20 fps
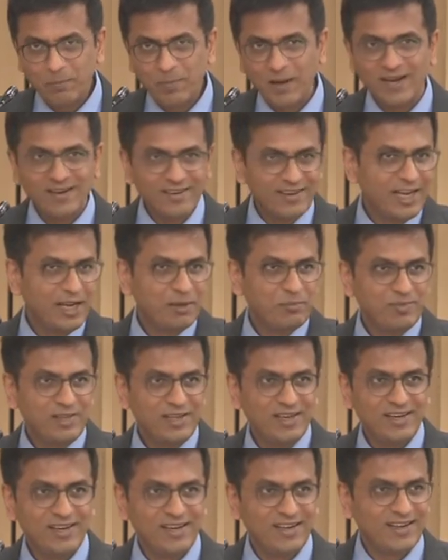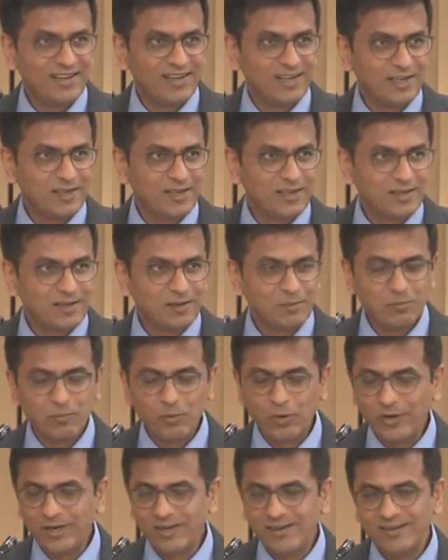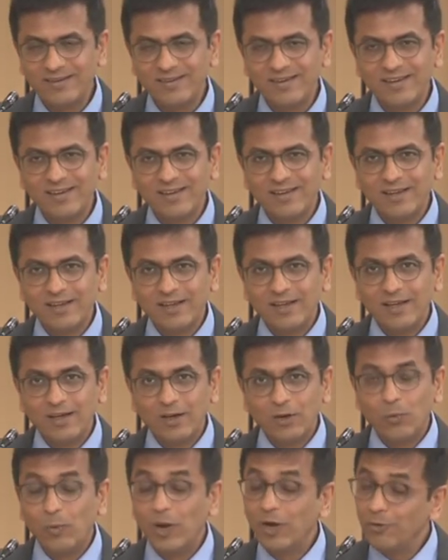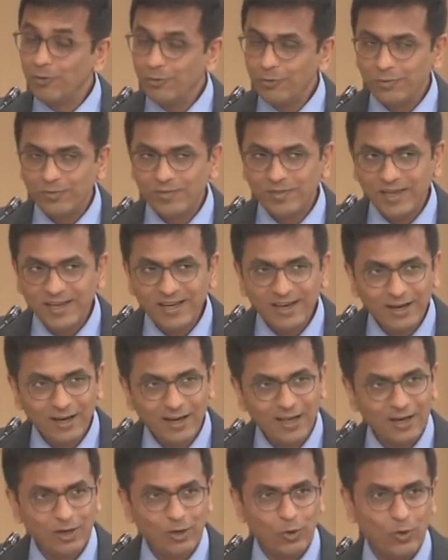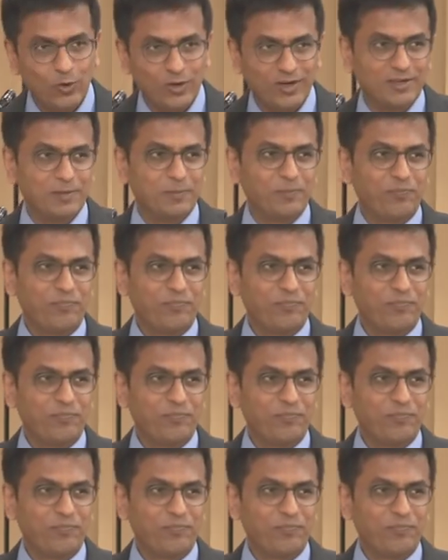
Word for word: Pat came the uh, point why don't you think like a lawyer?